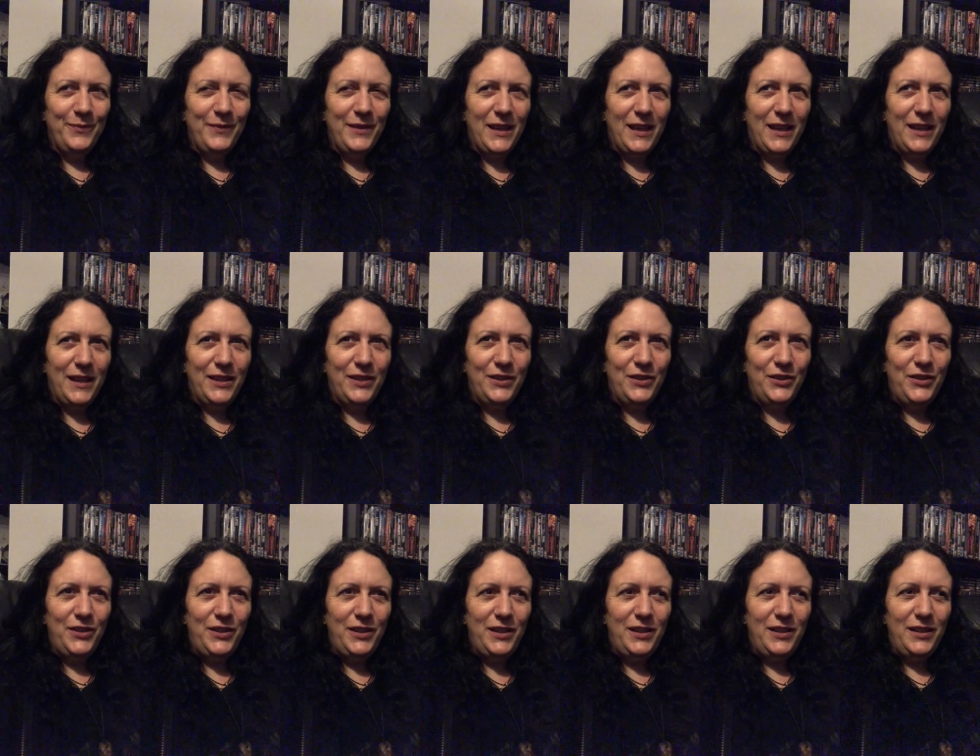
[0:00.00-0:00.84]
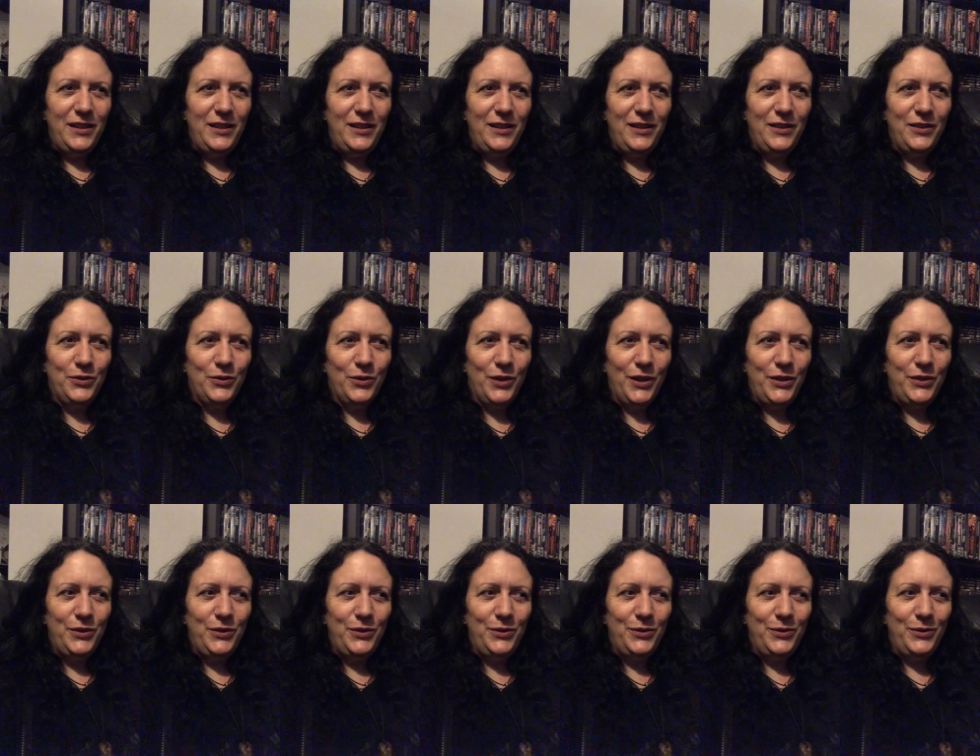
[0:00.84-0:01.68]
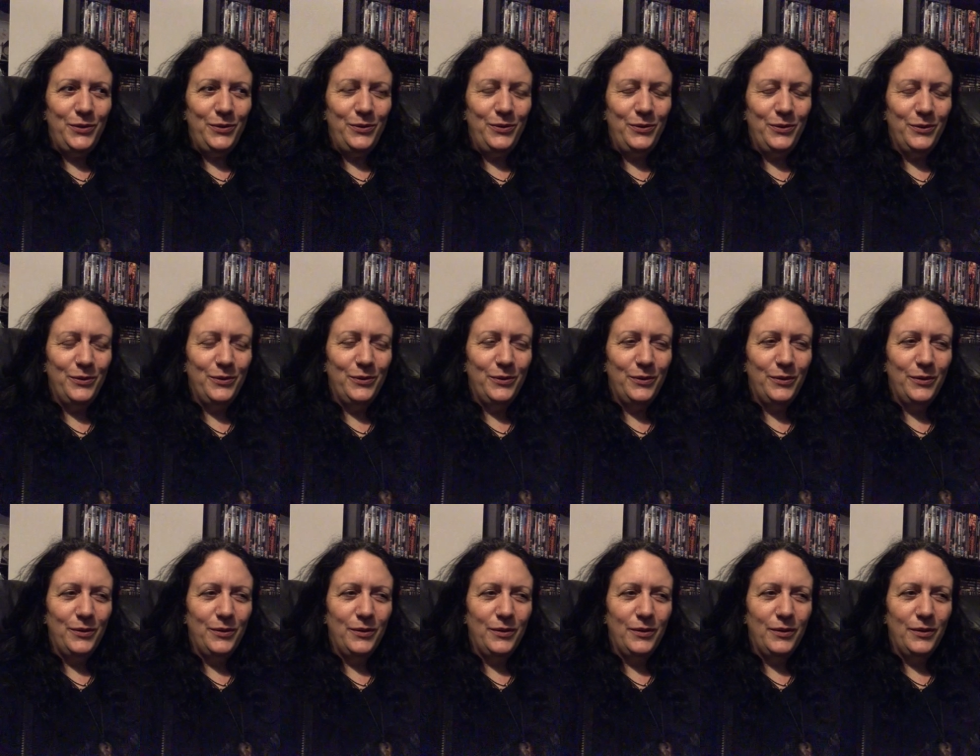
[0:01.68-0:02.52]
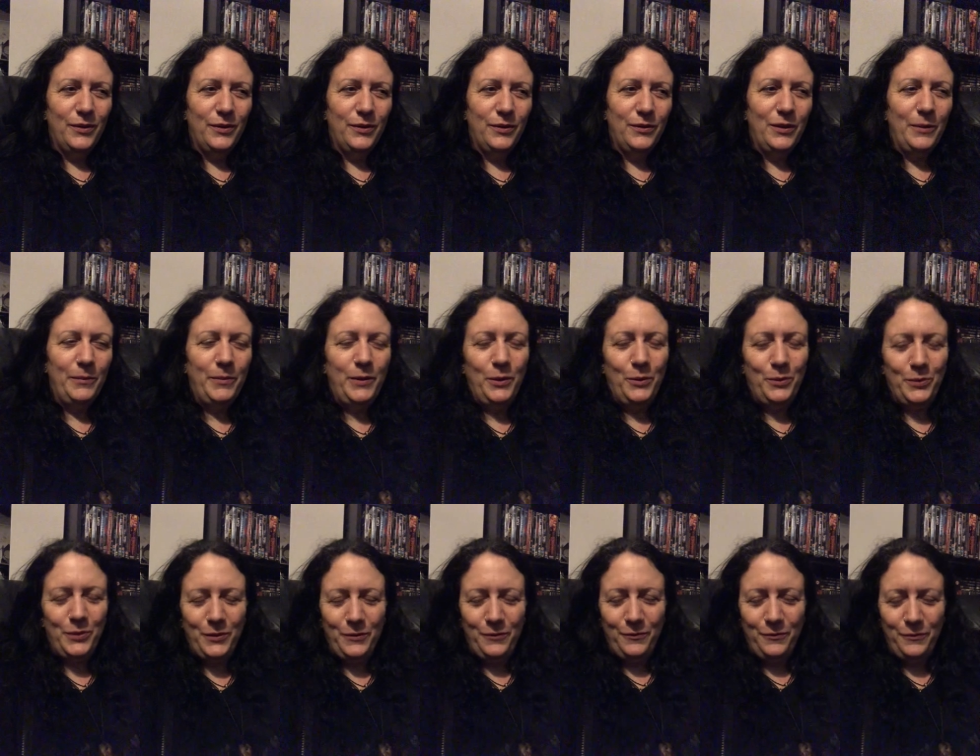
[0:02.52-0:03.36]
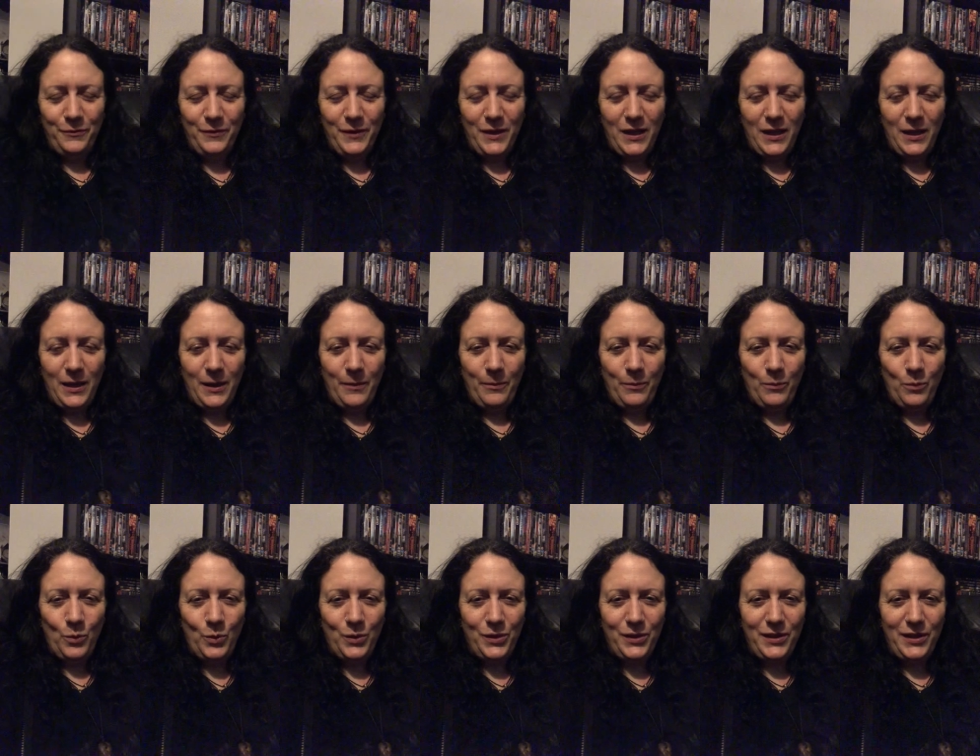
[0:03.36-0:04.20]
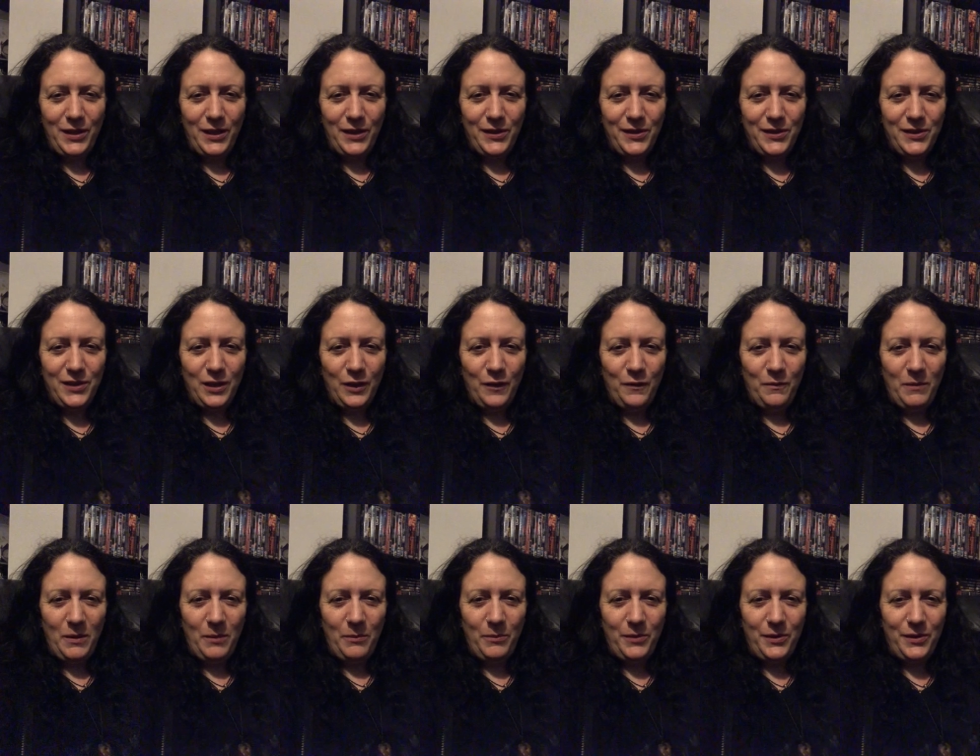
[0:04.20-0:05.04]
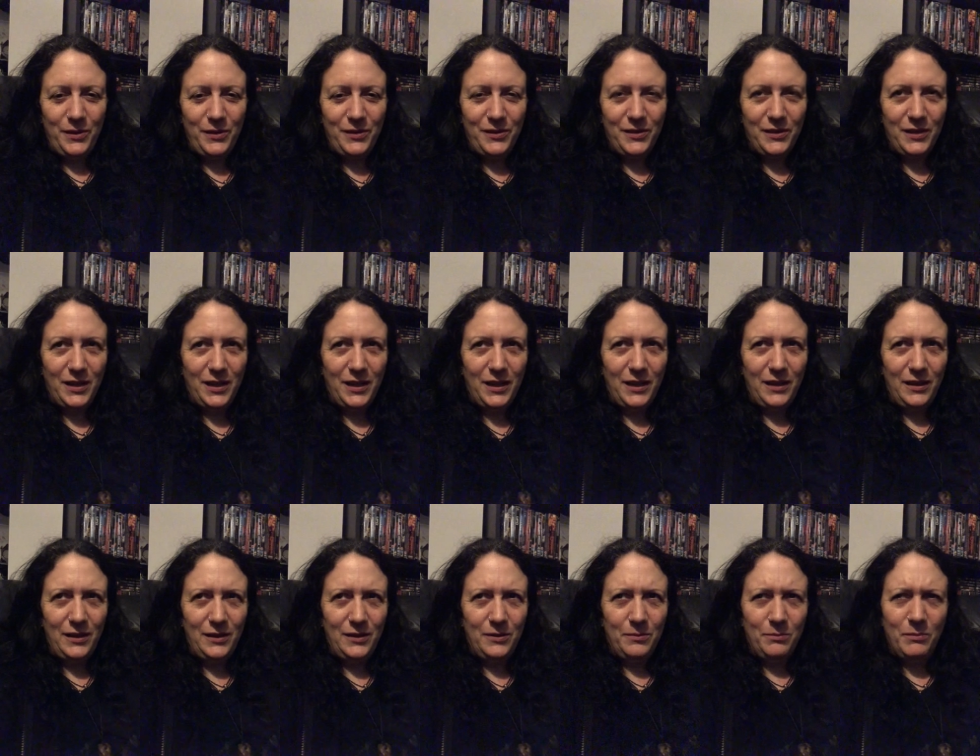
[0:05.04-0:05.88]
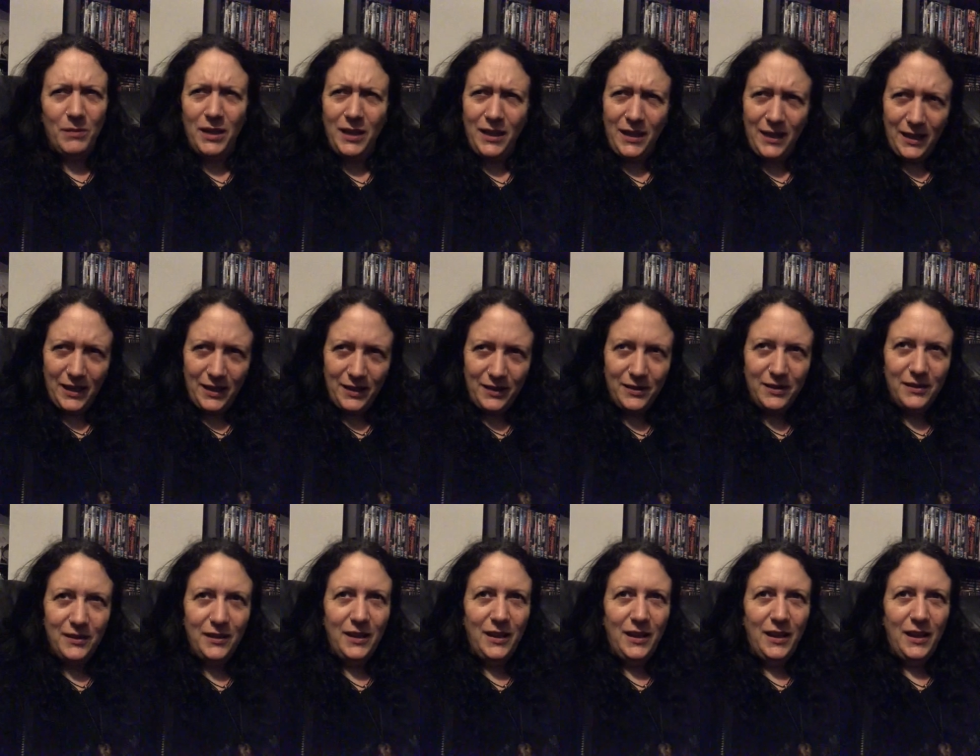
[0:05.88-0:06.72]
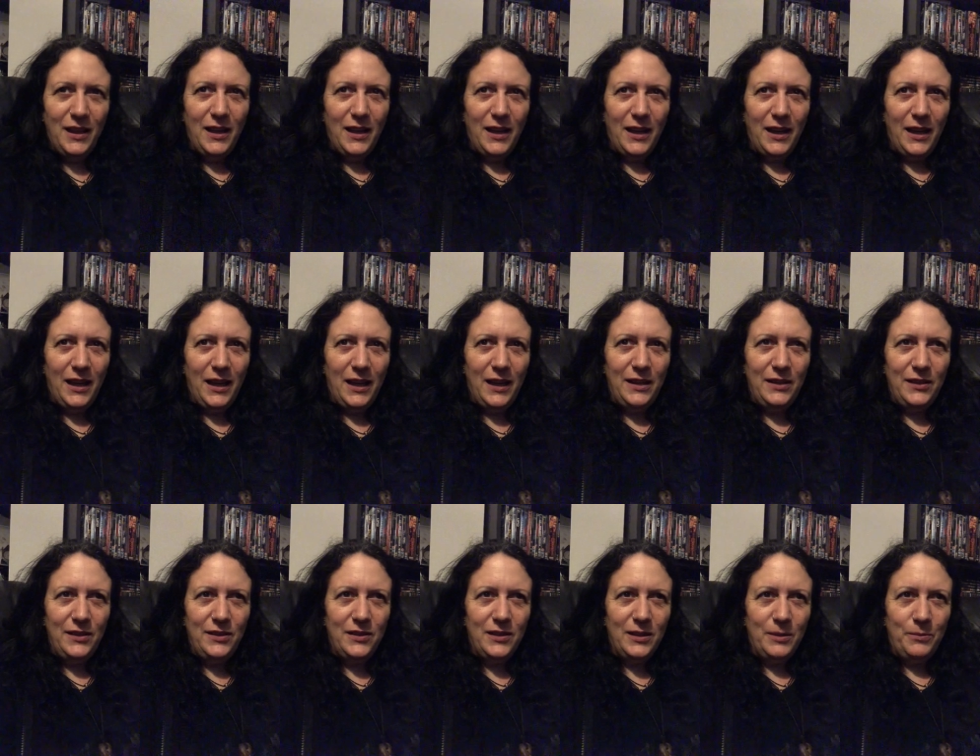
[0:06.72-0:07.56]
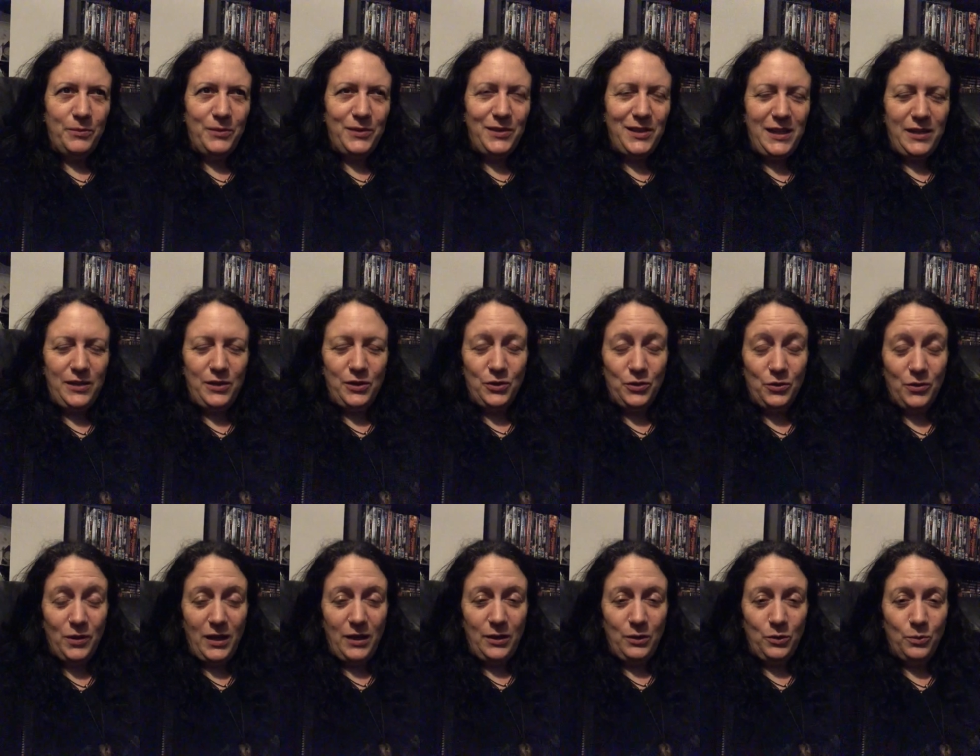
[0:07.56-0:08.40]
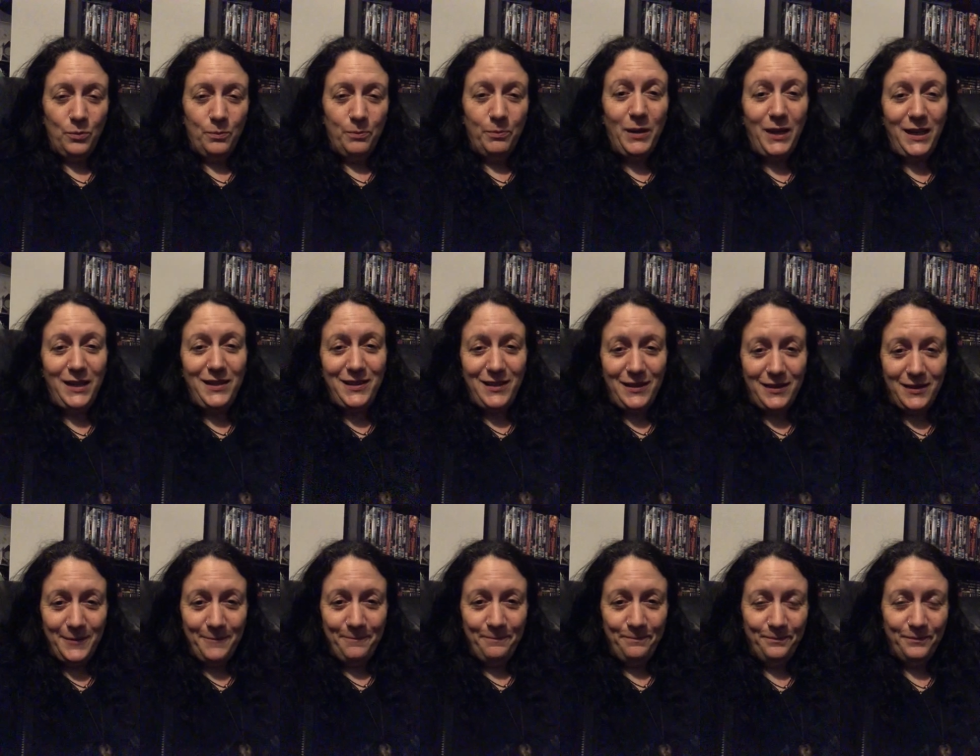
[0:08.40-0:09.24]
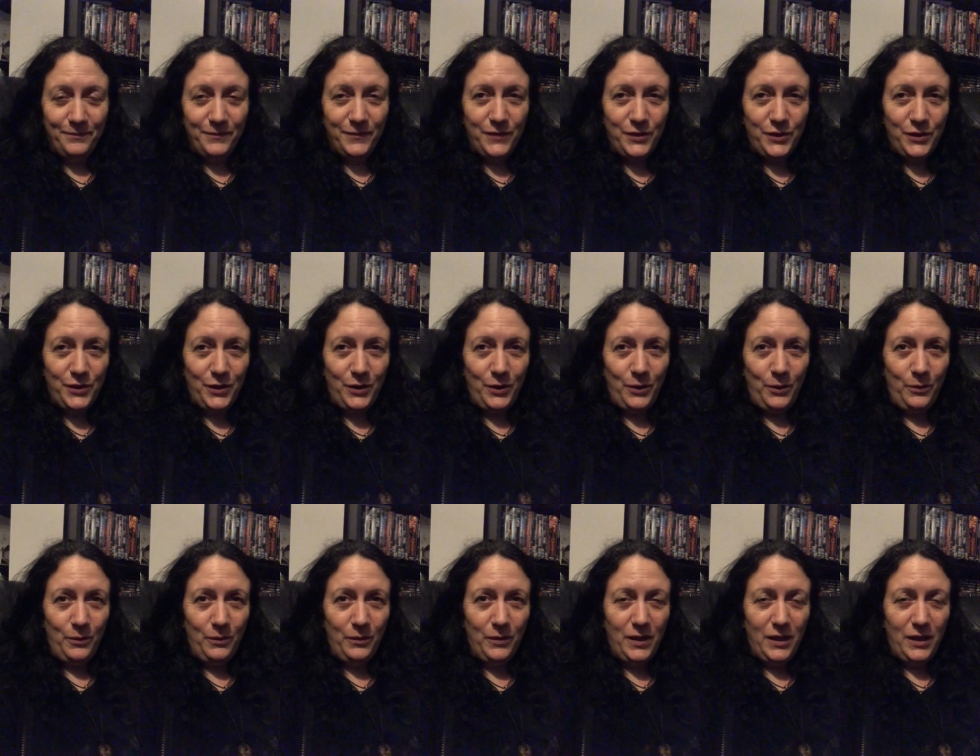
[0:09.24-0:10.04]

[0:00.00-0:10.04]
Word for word: and she tried to grab hold of um, one of the other staff members and my hand and uh, proceeded to try and bite it. So